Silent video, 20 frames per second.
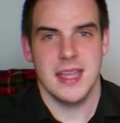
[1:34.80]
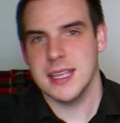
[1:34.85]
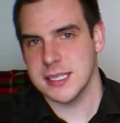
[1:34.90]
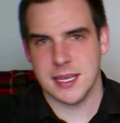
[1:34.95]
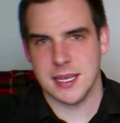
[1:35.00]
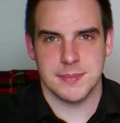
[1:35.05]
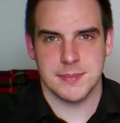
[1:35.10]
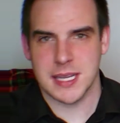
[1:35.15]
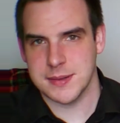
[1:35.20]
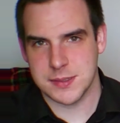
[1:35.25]

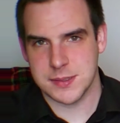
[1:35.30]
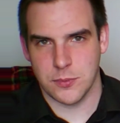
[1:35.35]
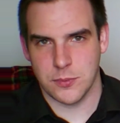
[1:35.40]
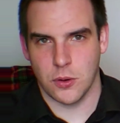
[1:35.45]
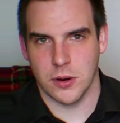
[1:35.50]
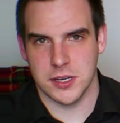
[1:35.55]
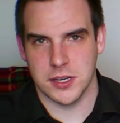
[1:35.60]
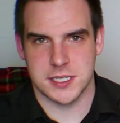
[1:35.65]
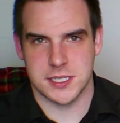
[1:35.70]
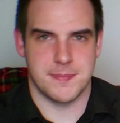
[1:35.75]
sometimes
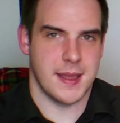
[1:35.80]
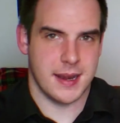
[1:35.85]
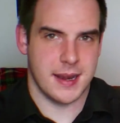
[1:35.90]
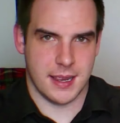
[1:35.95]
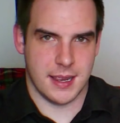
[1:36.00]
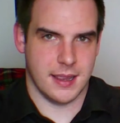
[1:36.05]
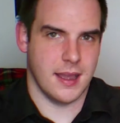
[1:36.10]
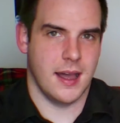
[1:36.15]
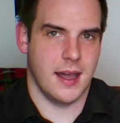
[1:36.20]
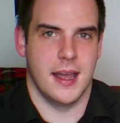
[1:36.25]
more
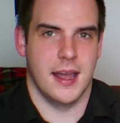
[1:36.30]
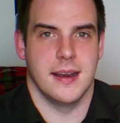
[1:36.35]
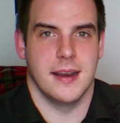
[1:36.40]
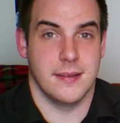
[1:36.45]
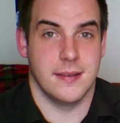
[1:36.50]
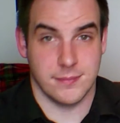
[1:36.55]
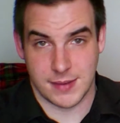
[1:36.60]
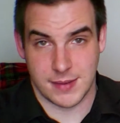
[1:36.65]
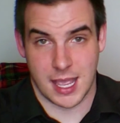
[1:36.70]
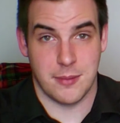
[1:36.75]
depending
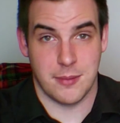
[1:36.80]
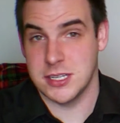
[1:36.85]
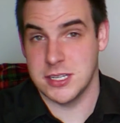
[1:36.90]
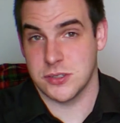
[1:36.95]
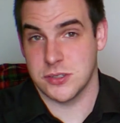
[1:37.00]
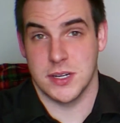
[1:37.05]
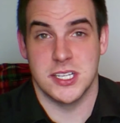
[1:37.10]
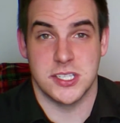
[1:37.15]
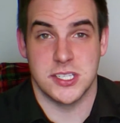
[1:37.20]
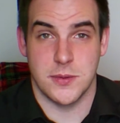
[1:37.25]
on how many
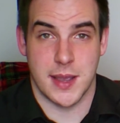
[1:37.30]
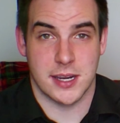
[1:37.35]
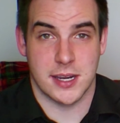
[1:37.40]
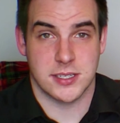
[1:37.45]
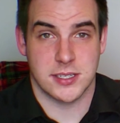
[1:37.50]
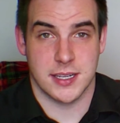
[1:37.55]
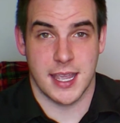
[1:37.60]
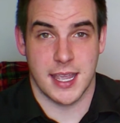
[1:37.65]
strings you actually